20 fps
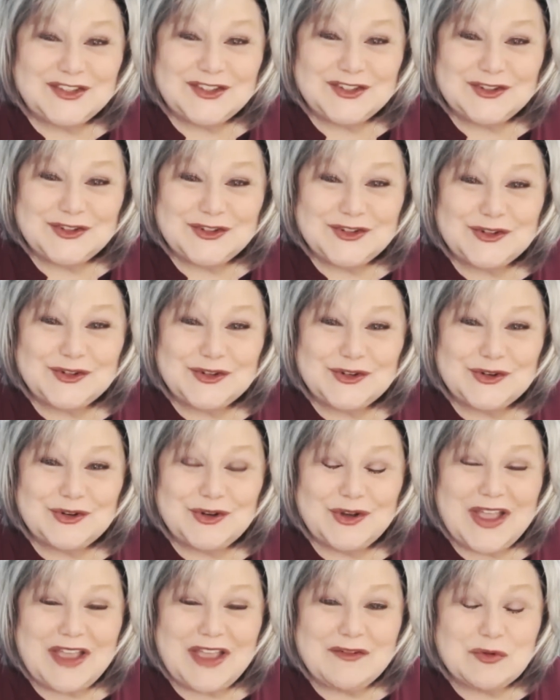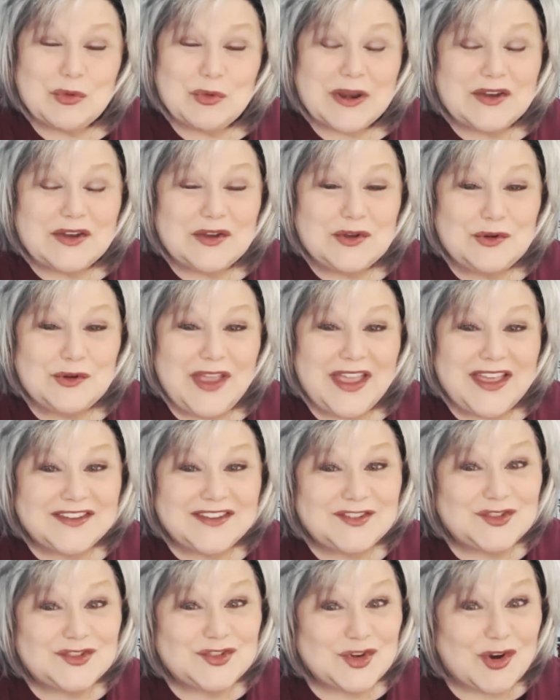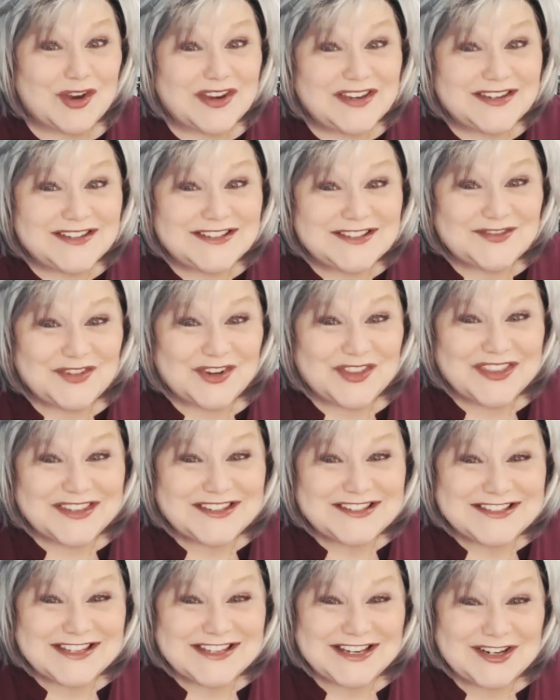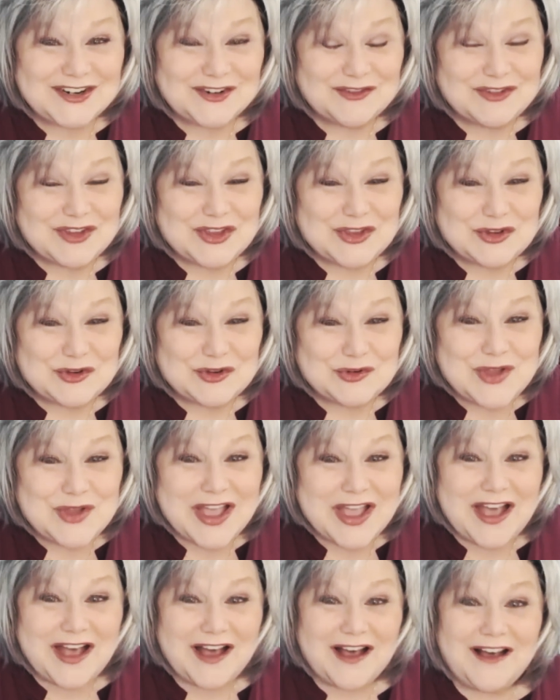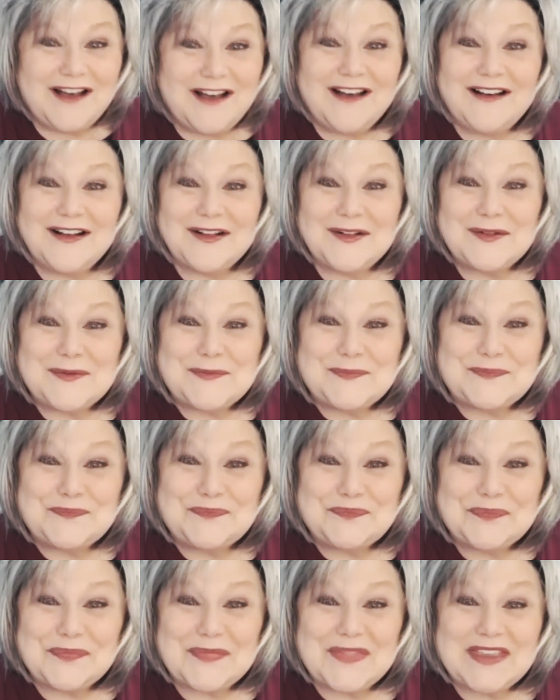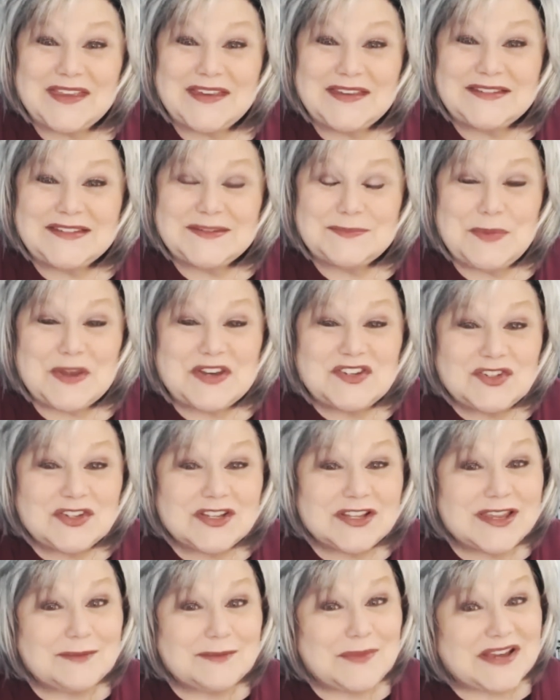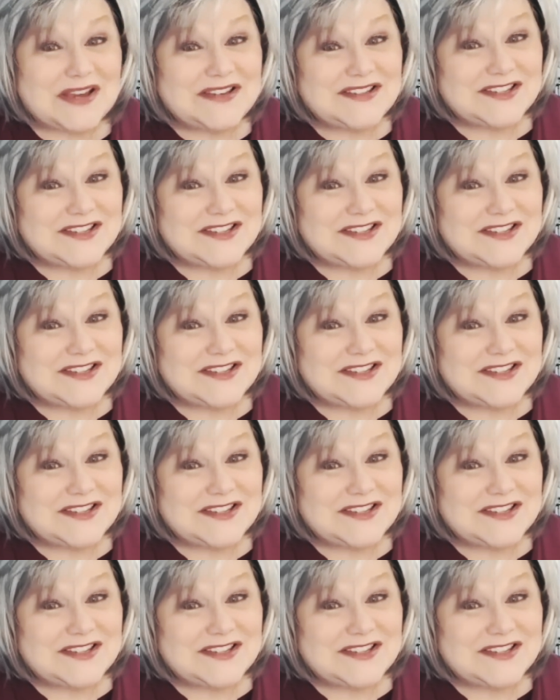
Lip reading: to everyone who has joined us for this interview. Especially my